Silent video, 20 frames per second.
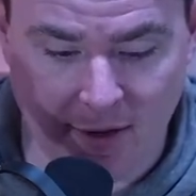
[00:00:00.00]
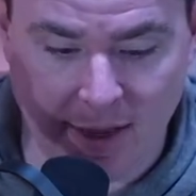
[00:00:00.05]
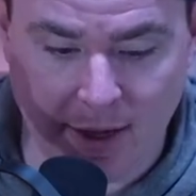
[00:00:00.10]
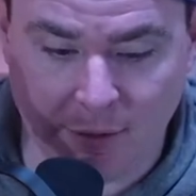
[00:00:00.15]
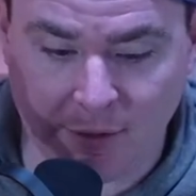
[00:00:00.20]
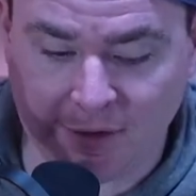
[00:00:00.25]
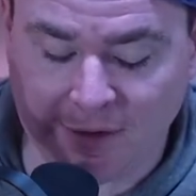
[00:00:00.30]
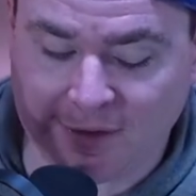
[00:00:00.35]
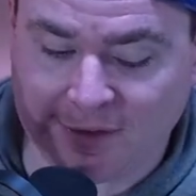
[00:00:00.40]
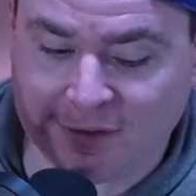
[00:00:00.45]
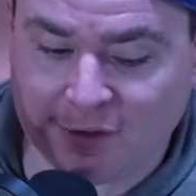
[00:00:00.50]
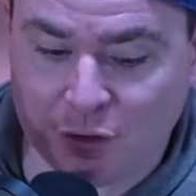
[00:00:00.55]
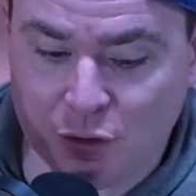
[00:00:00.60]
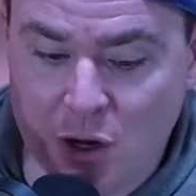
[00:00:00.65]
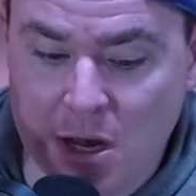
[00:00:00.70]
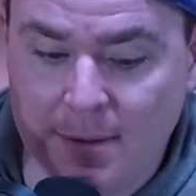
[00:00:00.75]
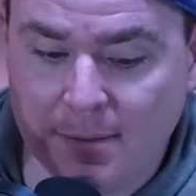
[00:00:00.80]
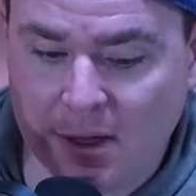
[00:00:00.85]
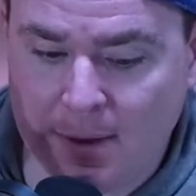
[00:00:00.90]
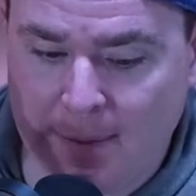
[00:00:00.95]
that was
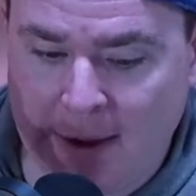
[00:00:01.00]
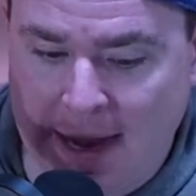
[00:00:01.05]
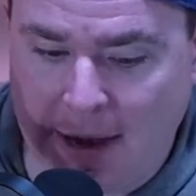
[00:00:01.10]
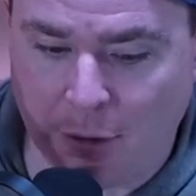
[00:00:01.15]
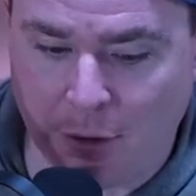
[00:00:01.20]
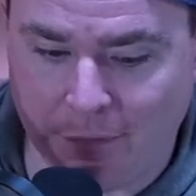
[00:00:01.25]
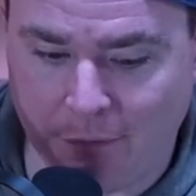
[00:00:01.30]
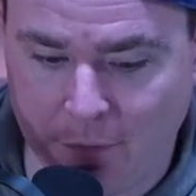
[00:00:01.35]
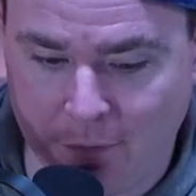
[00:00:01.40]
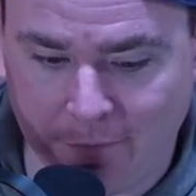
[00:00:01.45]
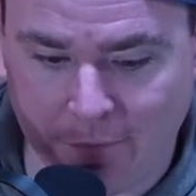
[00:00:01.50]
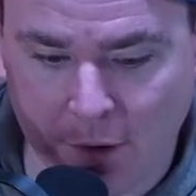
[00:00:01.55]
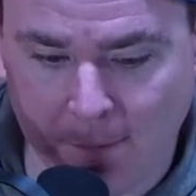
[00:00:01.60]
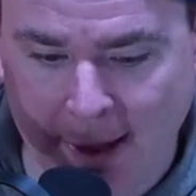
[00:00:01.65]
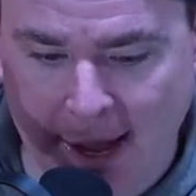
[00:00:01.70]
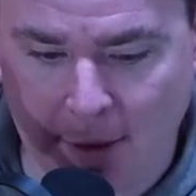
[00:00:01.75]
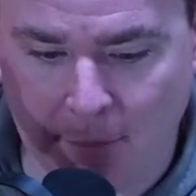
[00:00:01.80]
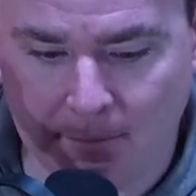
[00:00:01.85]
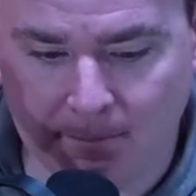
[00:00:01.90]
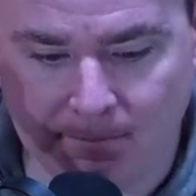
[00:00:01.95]
extremely powerful for
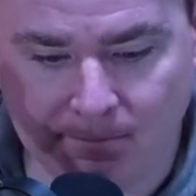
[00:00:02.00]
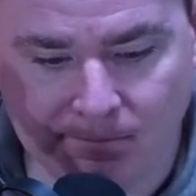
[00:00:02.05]
about,